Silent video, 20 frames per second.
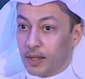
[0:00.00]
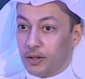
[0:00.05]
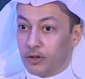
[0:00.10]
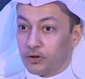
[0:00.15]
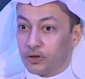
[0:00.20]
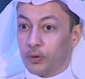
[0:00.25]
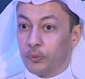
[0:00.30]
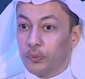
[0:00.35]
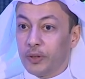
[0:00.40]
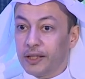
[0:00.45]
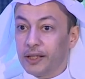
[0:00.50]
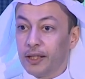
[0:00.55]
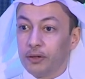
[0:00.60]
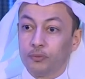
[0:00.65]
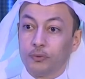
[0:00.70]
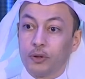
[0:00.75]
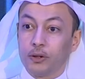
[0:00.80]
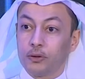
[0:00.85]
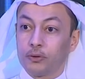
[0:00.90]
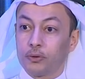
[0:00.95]
So we
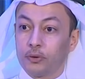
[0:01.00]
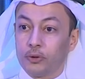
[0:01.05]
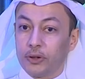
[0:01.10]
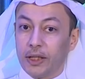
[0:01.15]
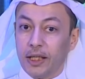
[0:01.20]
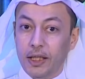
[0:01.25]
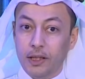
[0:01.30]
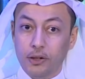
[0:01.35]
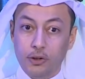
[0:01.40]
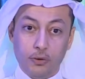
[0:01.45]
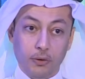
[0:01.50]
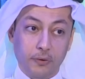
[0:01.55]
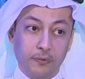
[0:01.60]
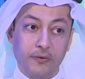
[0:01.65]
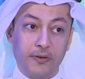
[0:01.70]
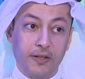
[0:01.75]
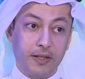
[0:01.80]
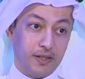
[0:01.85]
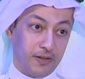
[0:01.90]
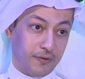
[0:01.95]
can work on any
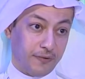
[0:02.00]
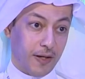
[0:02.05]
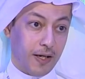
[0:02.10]
of these